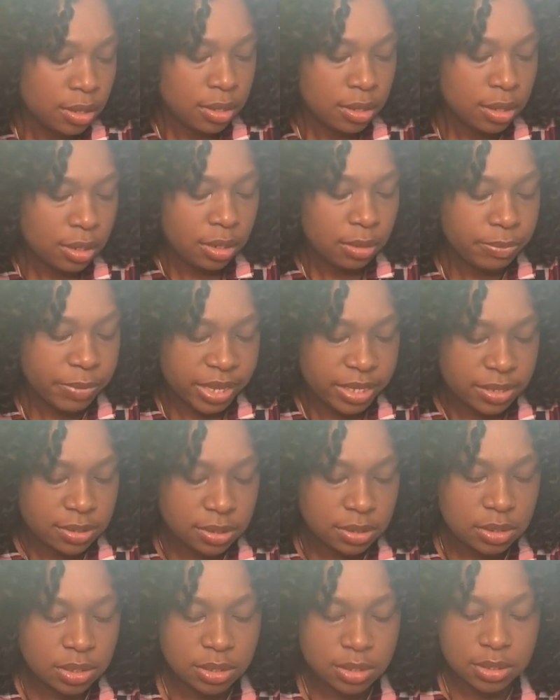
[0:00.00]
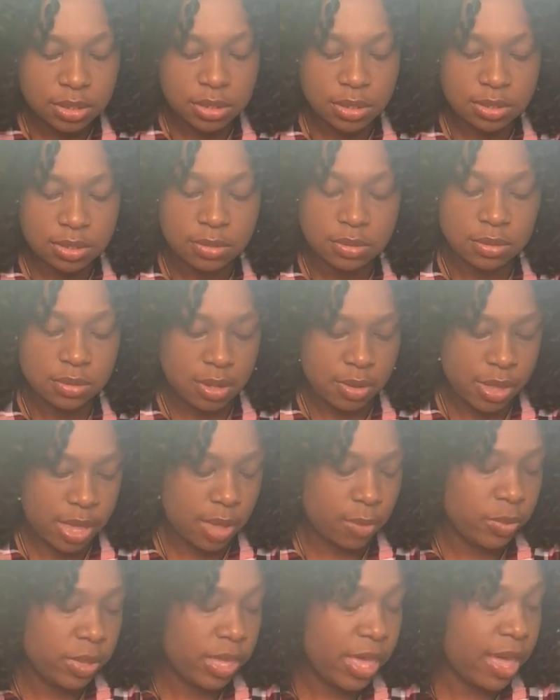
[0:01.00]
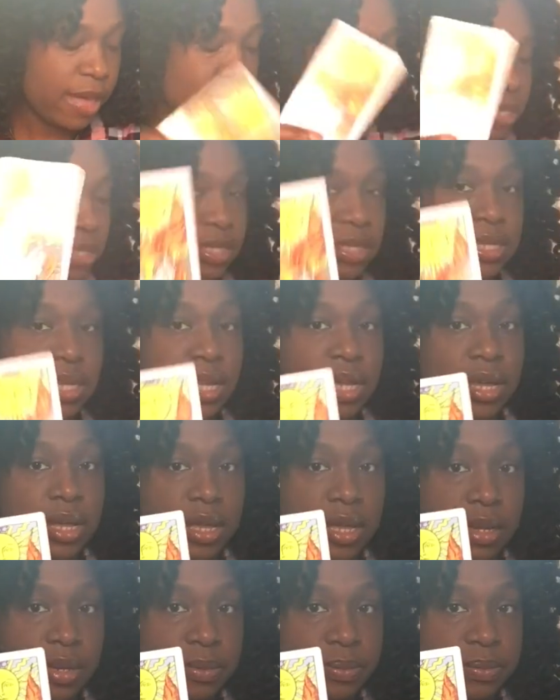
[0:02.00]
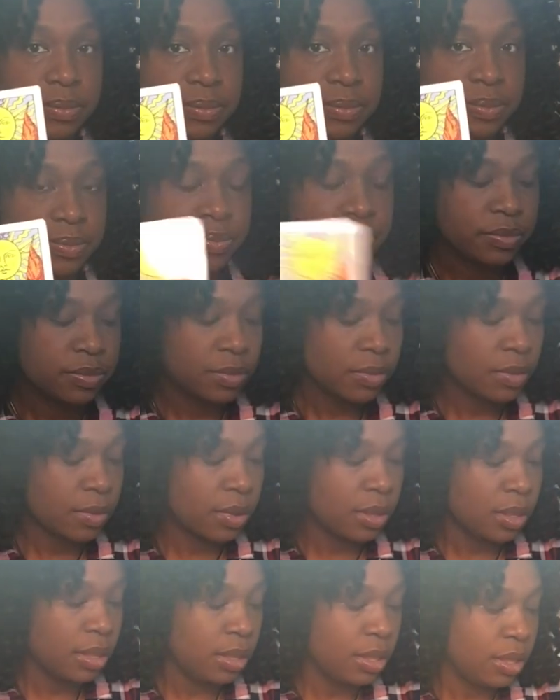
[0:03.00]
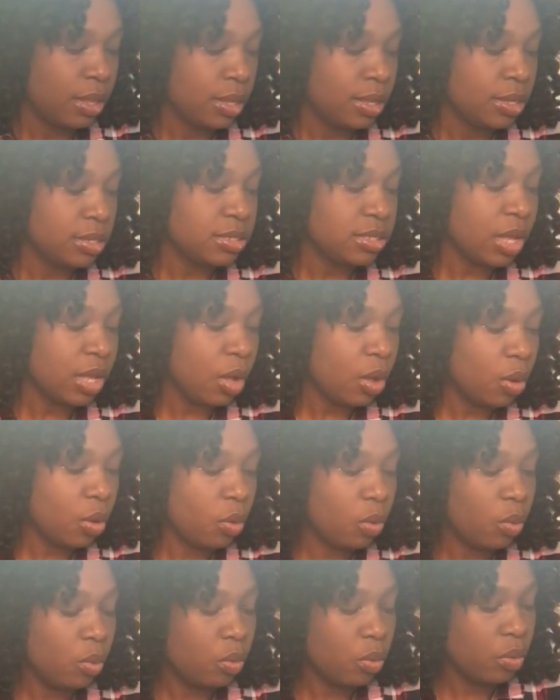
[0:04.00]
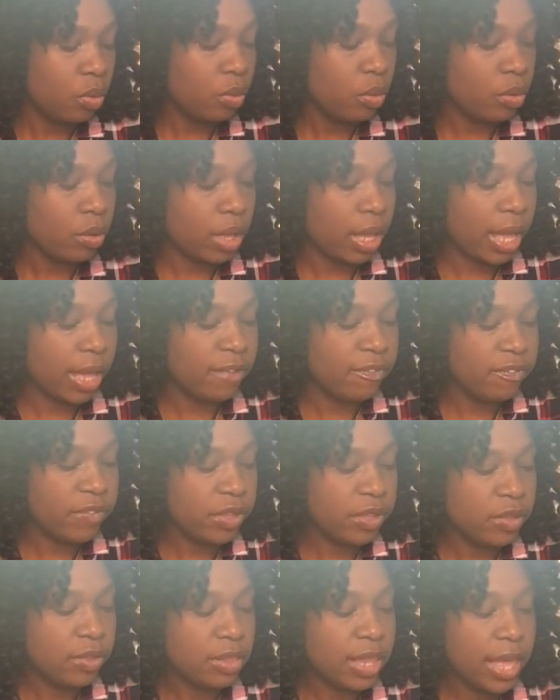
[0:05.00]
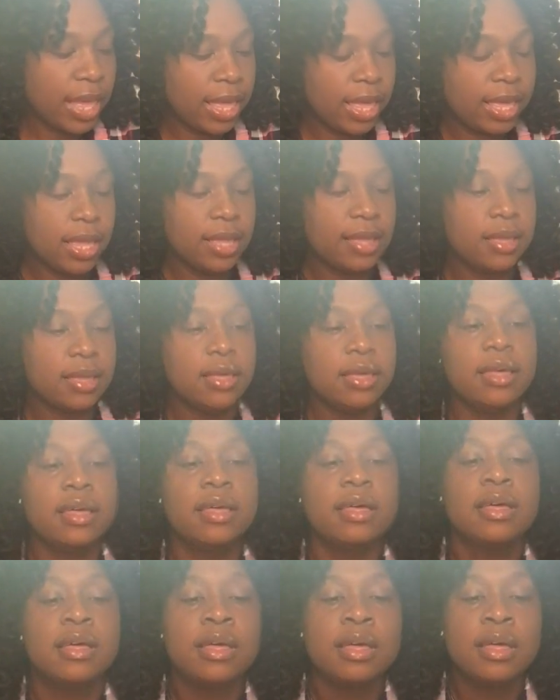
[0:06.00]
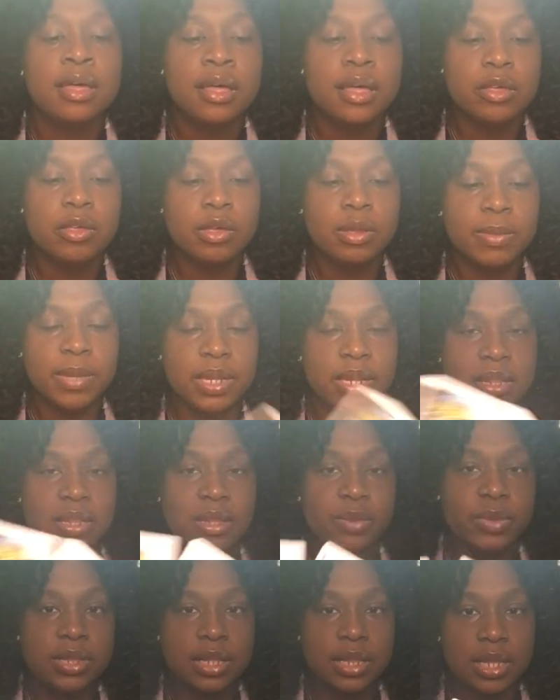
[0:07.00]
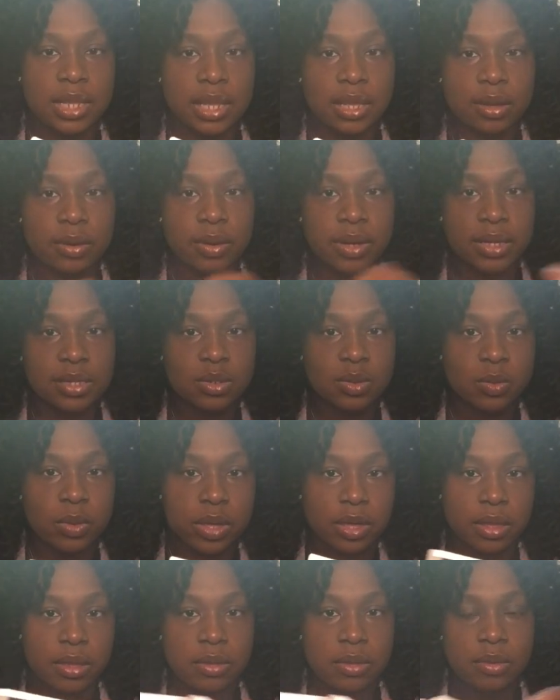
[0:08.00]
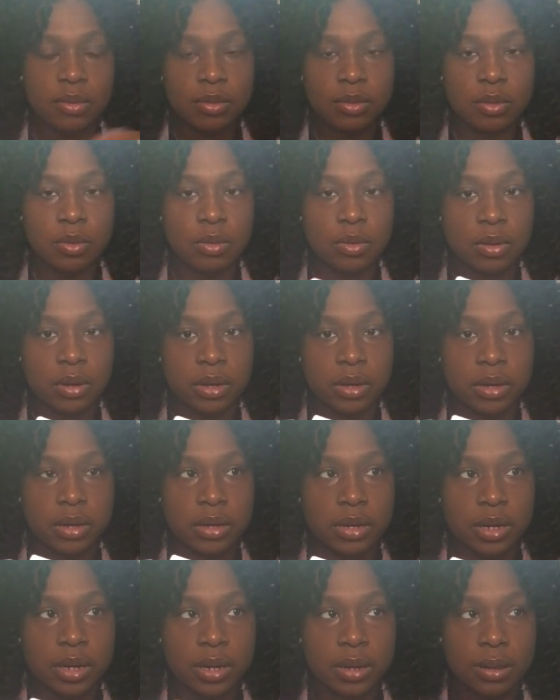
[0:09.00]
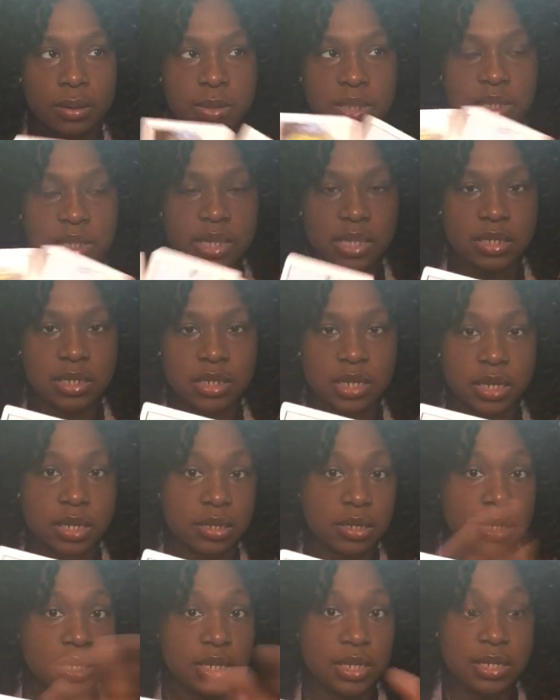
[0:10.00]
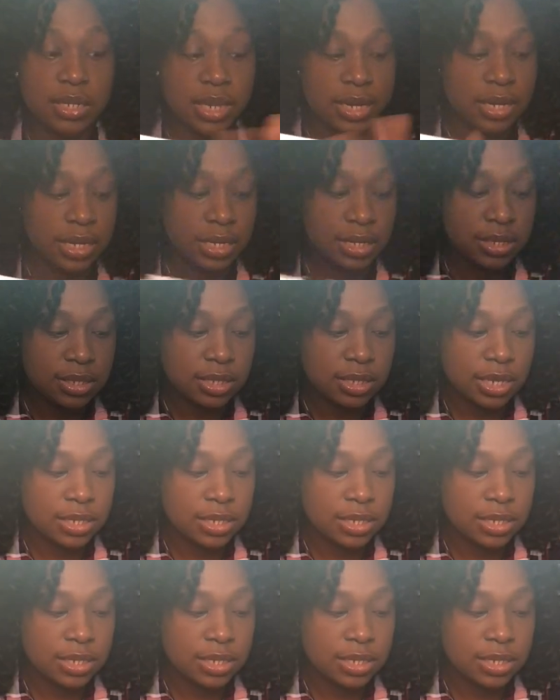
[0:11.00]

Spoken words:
Any messages? Okay, we have the Sun. So I feel like you can be dealing with the Leo as well, or a Sagittarius. I did say